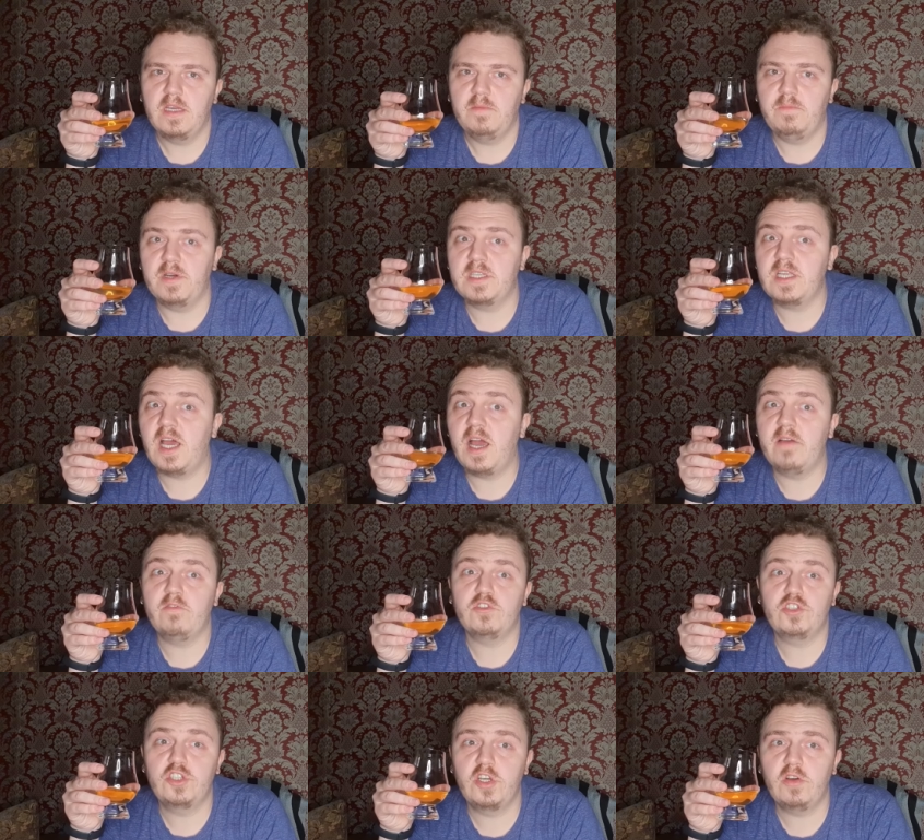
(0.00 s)
but I
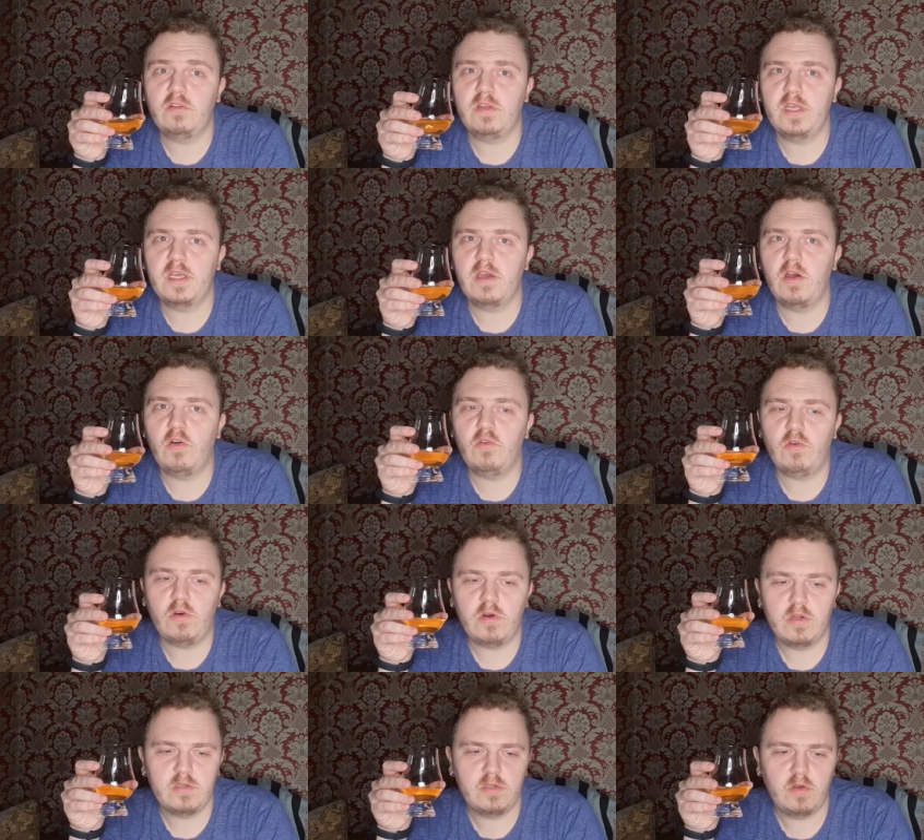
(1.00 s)
would surely go
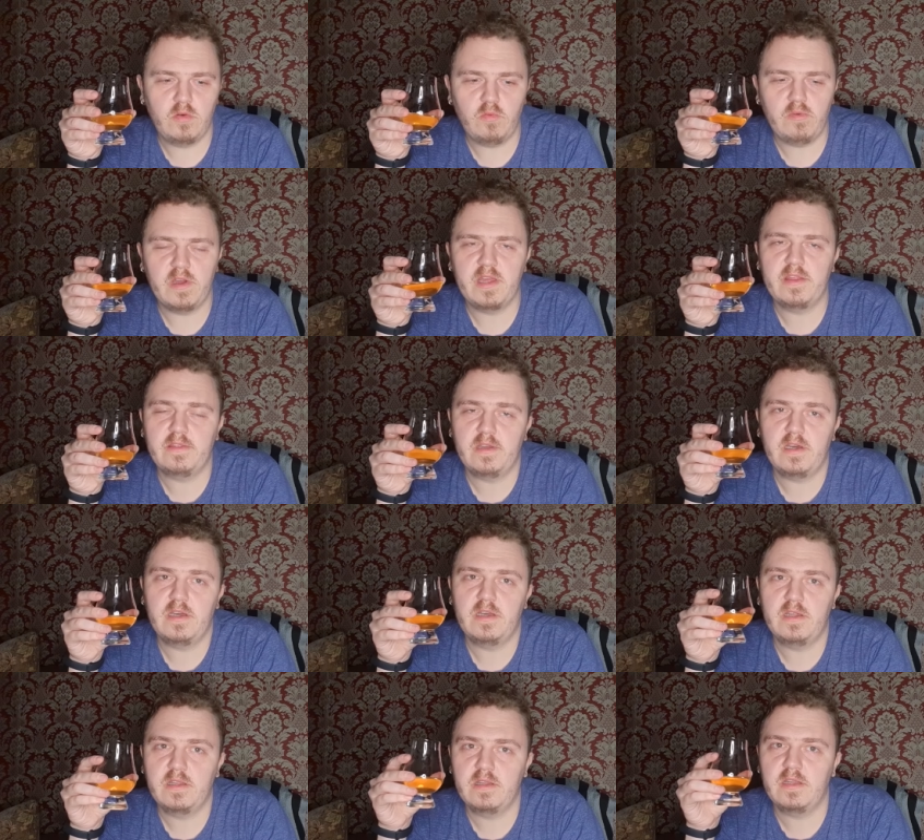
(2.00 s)
on with uh,
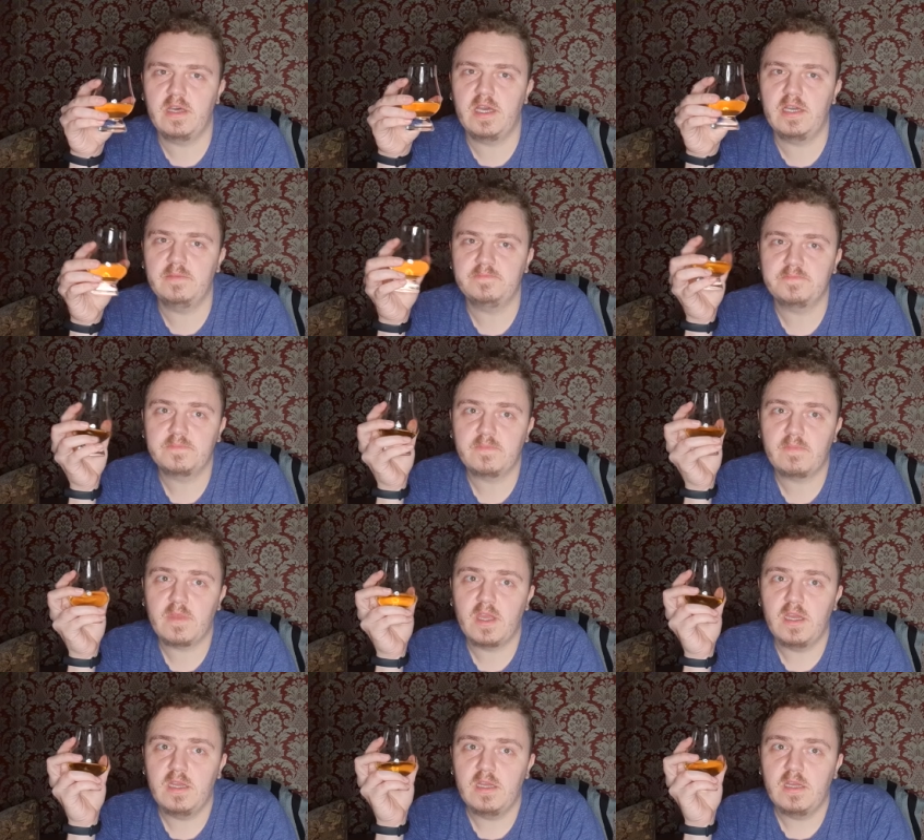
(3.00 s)
the
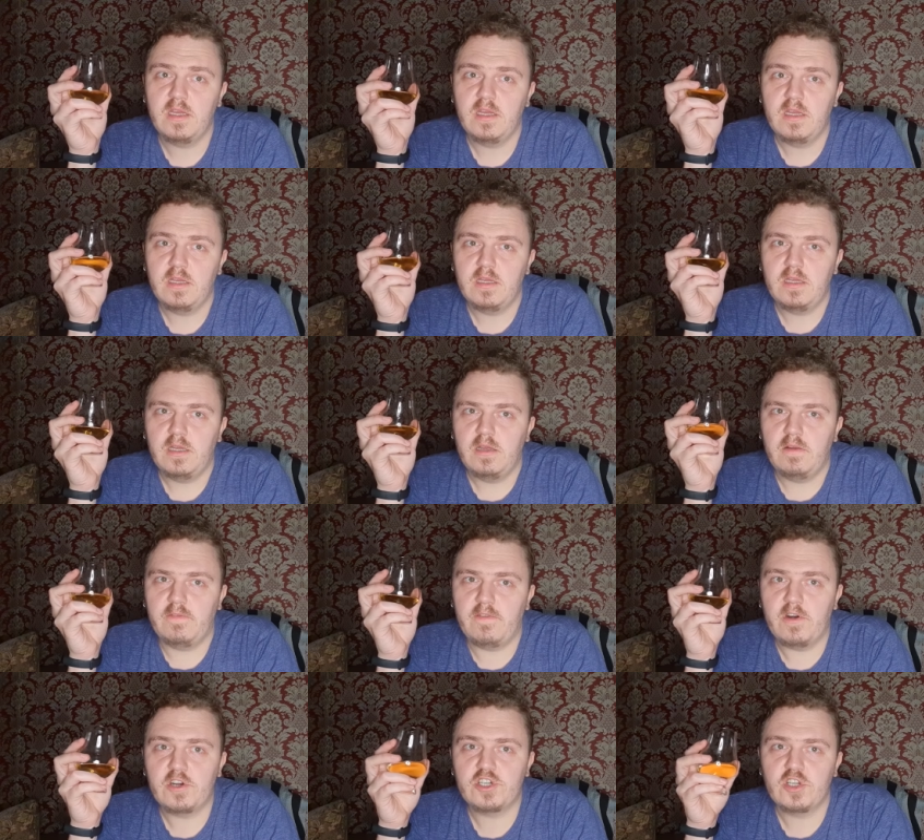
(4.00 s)

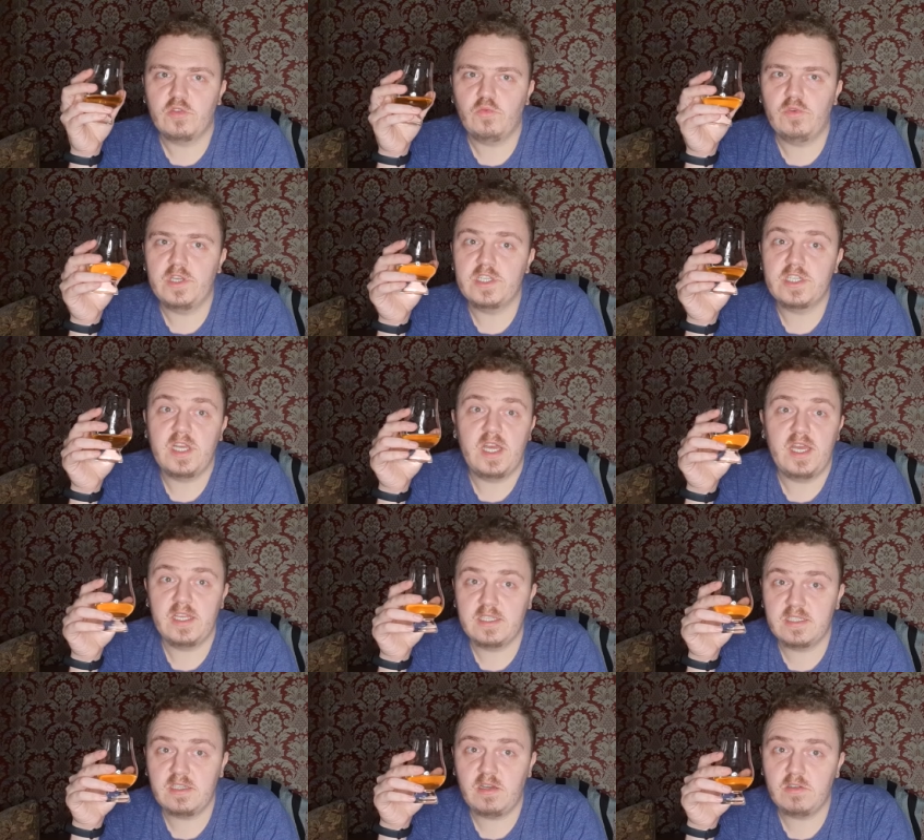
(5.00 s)
version which
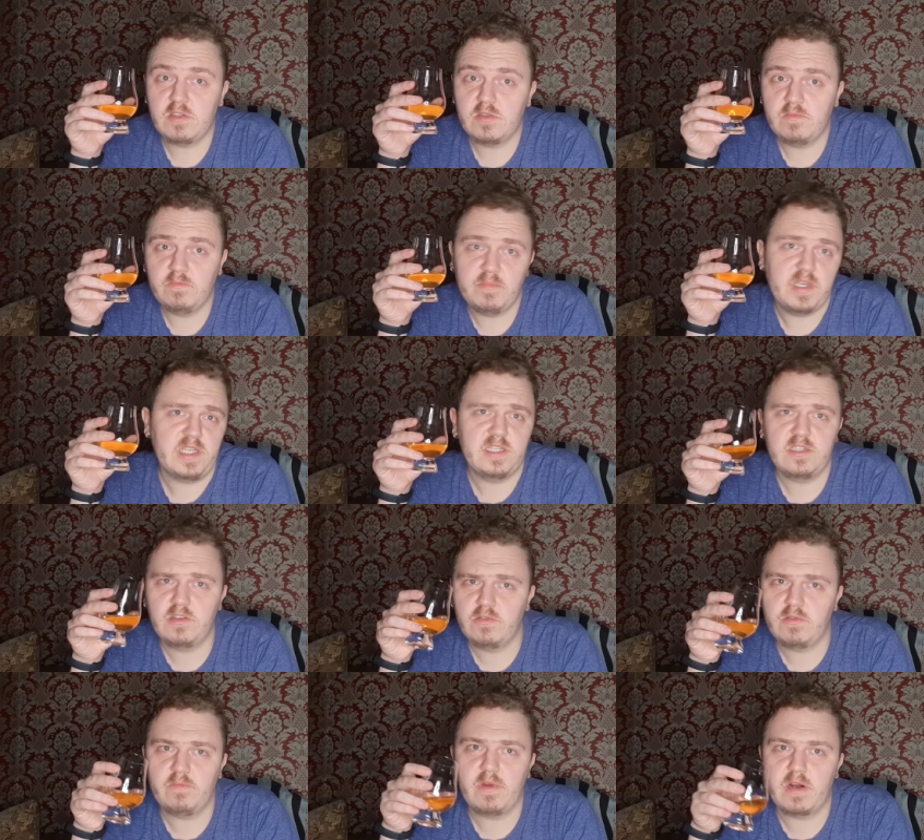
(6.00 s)
has not been to
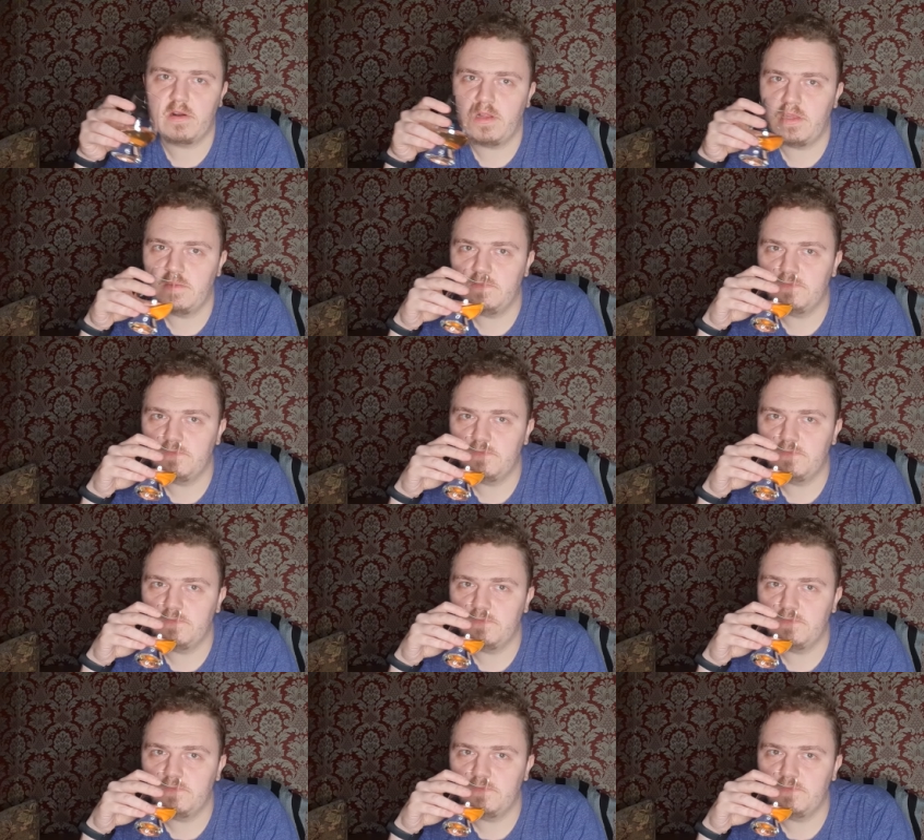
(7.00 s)
the barrel.